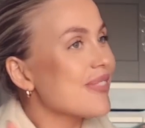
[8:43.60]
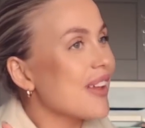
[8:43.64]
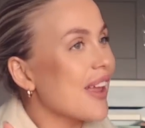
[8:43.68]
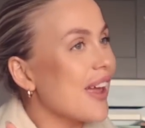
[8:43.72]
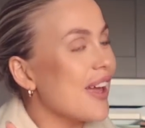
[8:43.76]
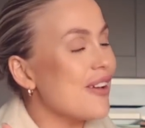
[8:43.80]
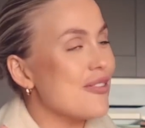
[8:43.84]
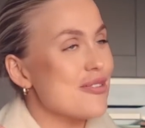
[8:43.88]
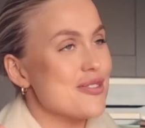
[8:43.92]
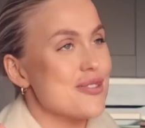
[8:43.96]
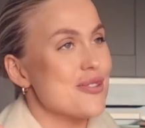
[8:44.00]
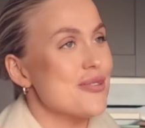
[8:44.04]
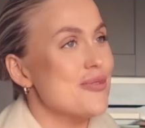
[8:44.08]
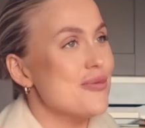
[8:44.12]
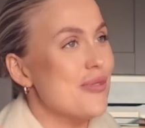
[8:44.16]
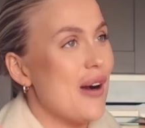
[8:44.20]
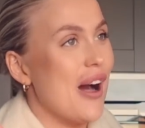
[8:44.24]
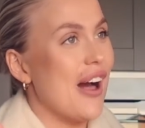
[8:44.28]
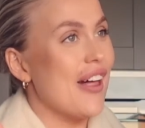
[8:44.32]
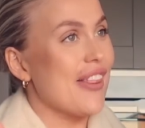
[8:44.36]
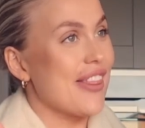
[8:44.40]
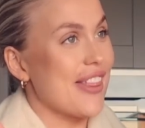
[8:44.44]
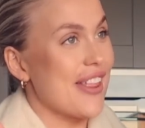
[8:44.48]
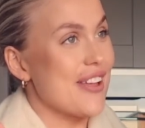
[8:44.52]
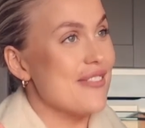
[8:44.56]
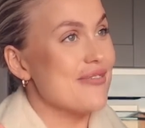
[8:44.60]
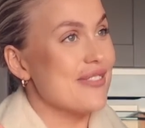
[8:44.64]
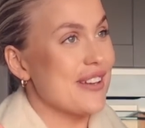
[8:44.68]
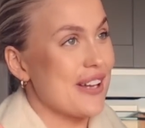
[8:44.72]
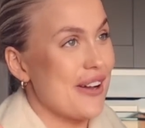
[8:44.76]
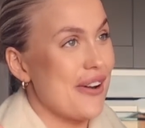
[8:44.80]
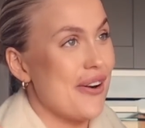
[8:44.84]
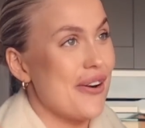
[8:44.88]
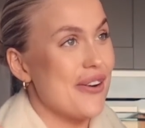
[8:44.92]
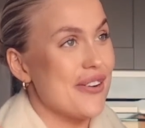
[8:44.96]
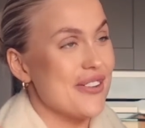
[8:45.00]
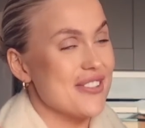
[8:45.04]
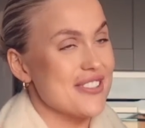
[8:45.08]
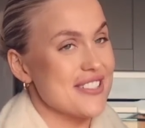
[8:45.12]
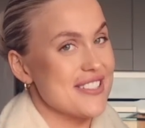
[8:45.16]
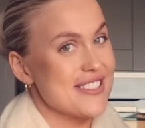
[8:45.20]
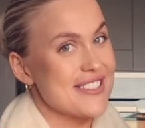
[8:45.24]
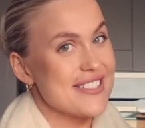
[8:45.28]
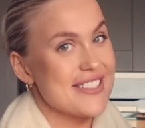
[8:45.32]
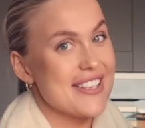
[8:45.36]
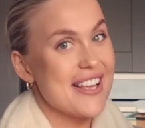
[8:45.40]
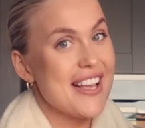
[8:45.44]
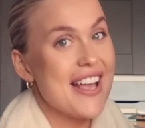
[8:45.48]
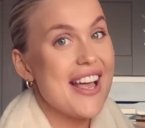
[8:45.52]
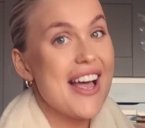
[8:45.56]
it was all worth it
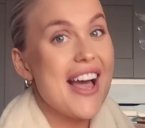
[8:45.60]
because